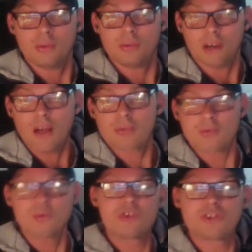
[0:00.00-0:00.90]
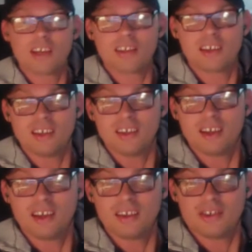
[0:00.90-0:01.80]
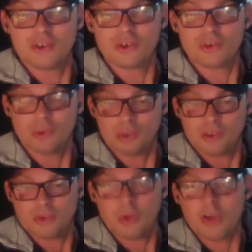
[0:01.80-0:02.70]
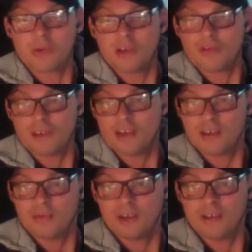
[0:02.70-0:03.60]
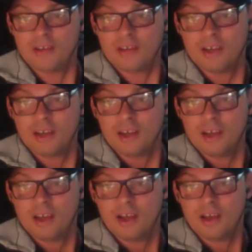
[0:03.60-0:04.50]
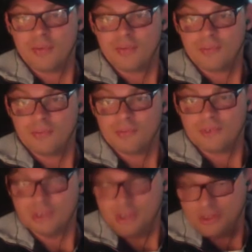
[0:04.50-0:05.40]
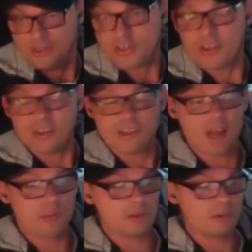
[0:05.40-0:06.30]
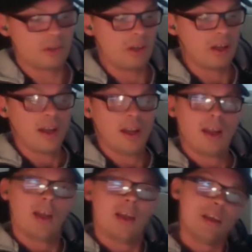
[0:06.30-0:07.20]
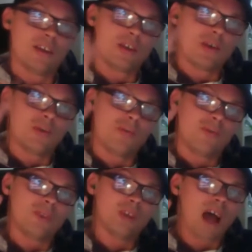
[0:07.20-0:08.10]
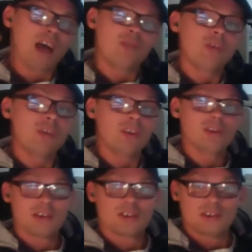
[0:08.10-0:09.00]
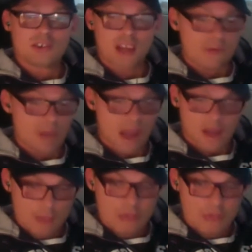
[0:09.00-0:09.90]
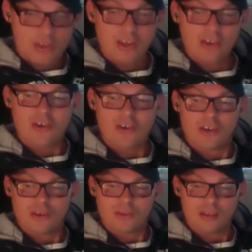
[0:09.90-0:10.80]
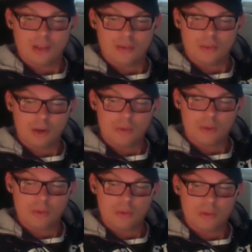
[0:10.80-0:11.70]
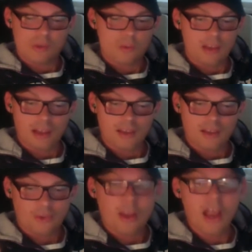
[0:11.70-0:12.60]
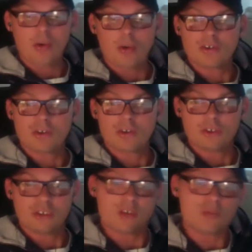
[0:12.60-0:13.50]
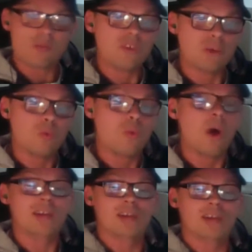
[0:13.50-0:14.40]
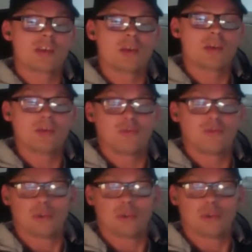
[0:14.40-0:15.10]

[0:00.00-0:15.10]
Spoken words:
perhaps we should take the shorter one, because we want to be effective, right? It's just an example, but so I've been in sessions, and I'm guilty as charged of that where we spent like 3 hours just moving one step forward,